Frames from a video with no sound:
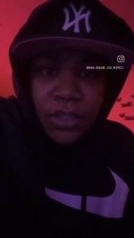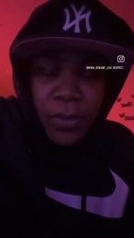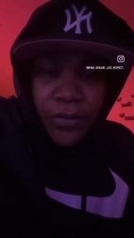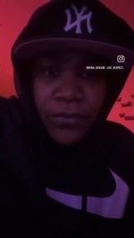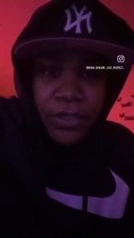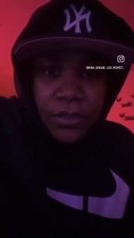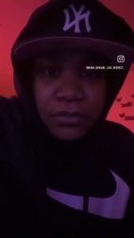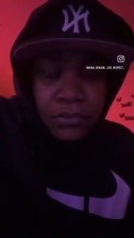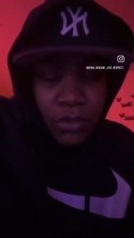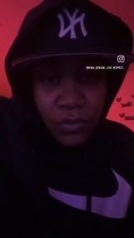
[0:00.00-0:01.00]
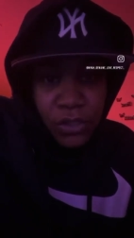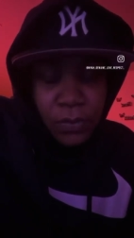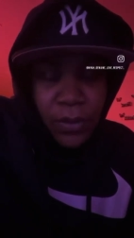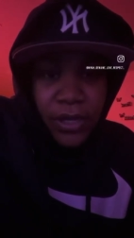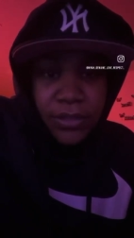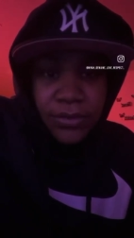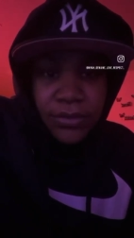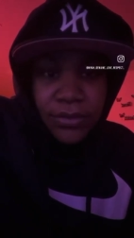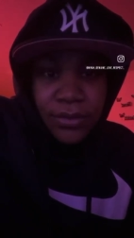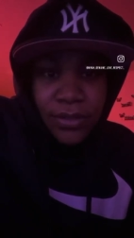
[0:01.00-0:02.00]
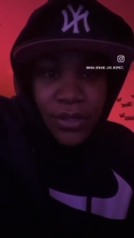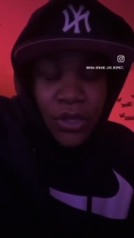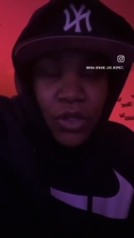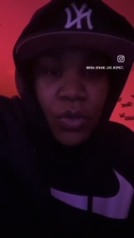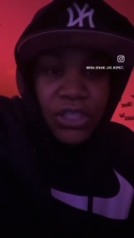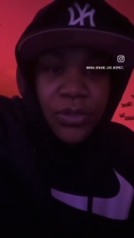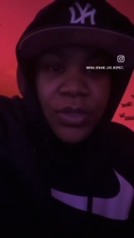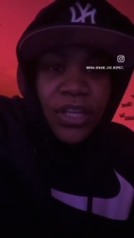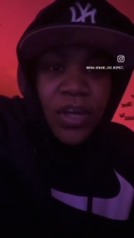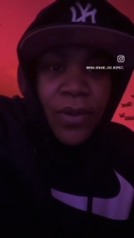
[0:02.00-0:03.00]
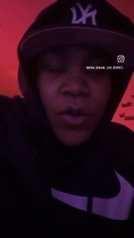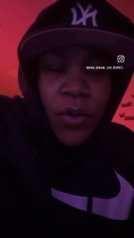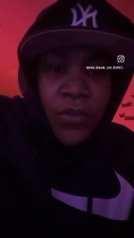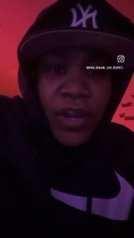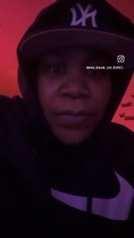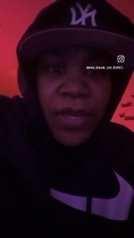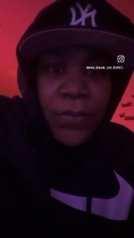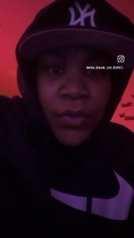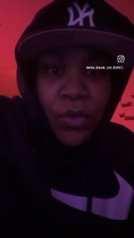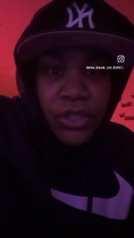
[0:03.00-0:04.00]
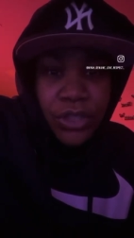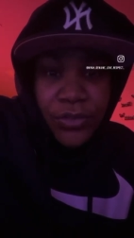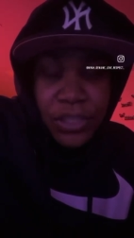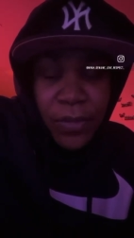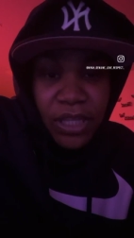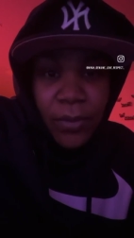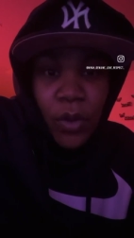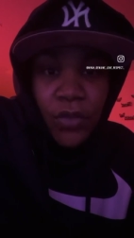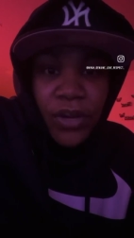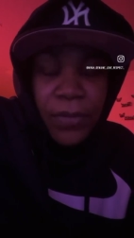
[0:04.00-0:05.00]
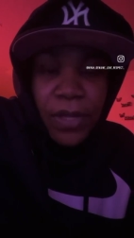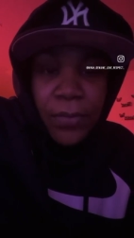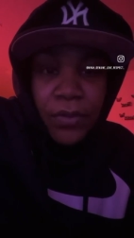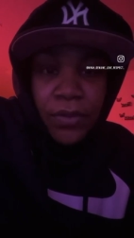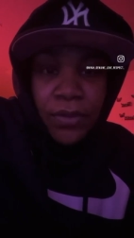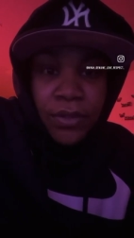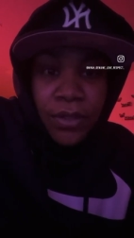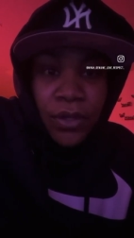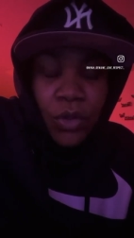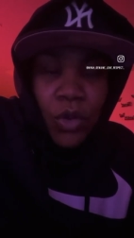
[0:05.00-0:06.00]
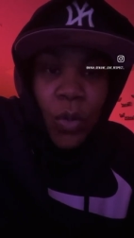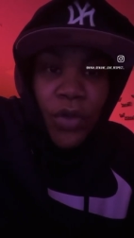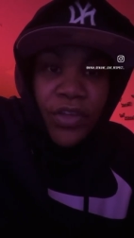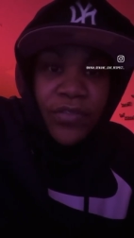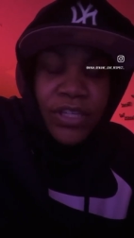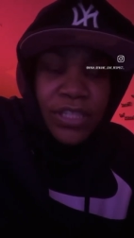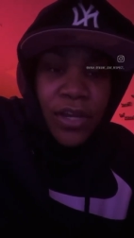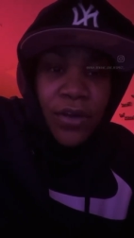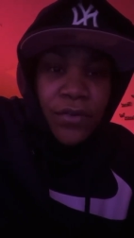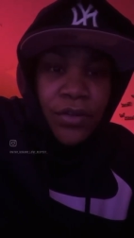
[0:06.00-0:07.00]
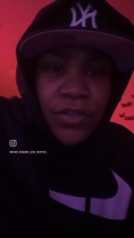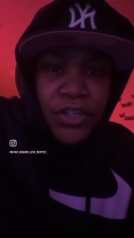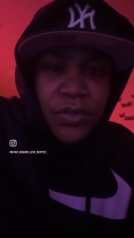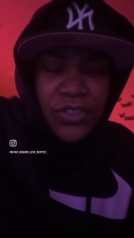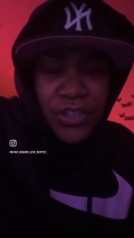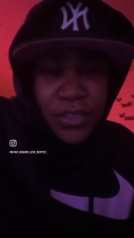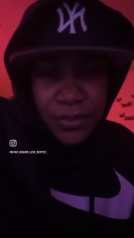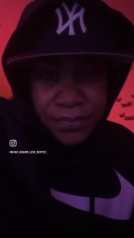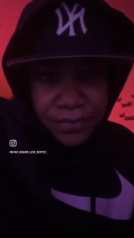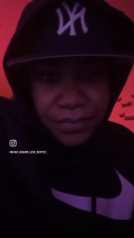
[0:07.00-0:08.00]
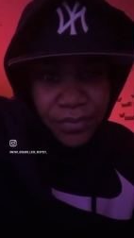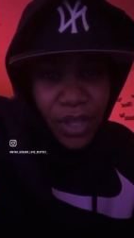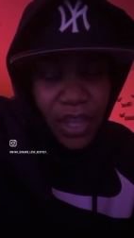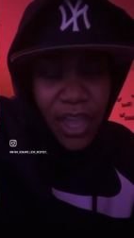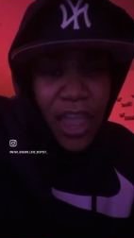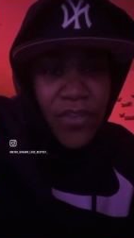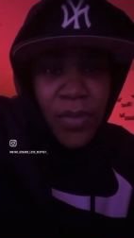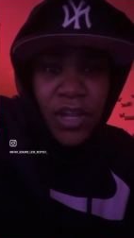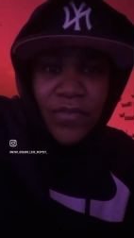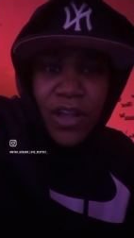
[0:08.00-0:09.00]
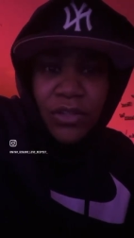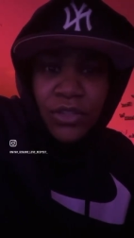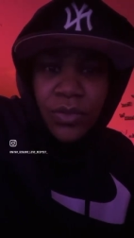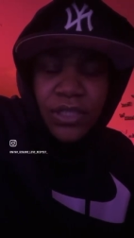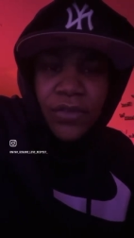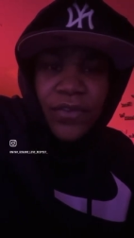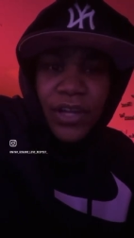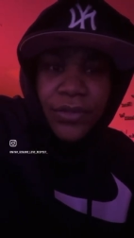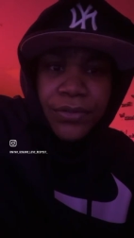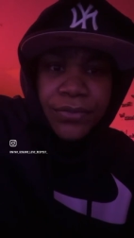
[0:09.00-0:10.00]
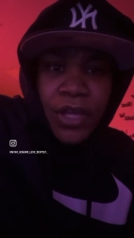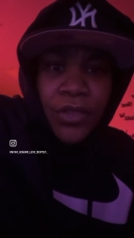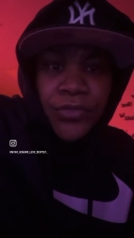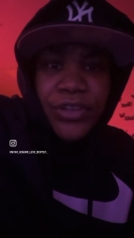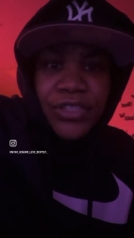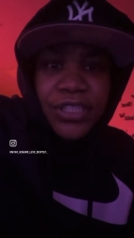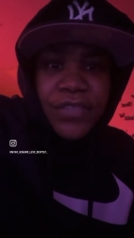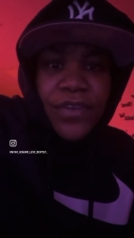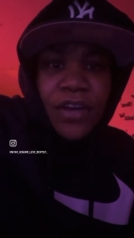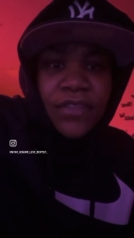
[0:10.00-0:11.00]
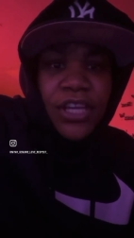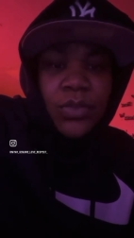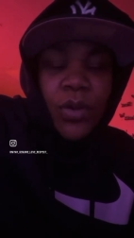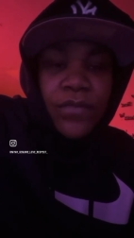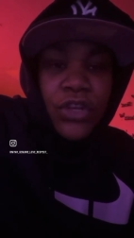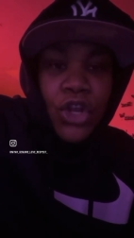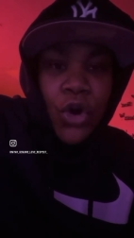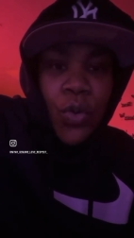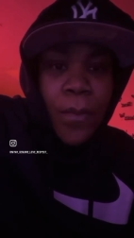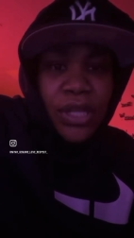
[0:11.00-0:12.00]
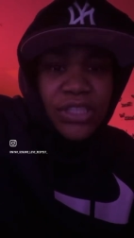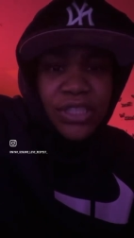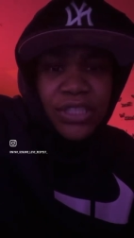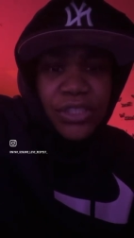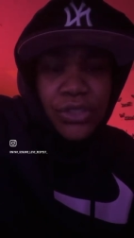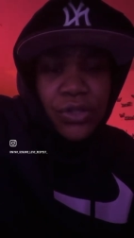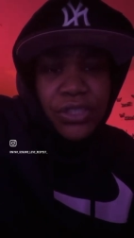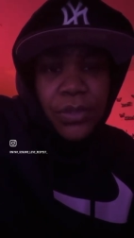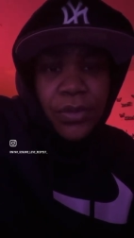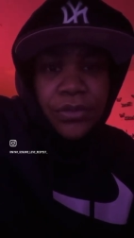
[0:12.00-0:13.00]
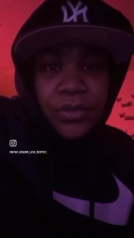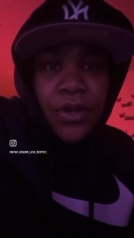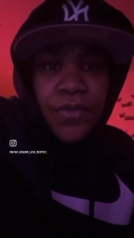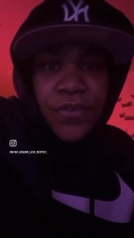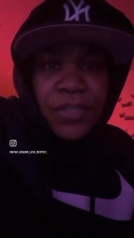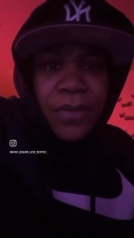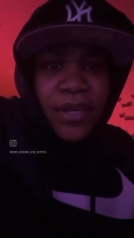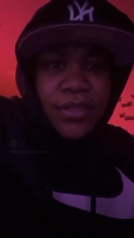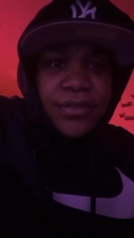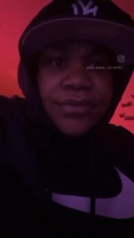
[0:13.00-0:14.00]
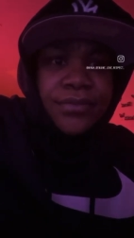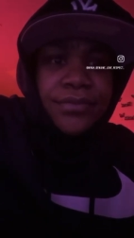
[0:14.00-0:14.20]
Respectfully, respect. You are genuinely loved by all the right people. You are genuinely respected by all the right people. You're worthy of yourself. You deserve to treat everybody around you with self-value. 365 days with no malicious intentions towards anyone. Respect.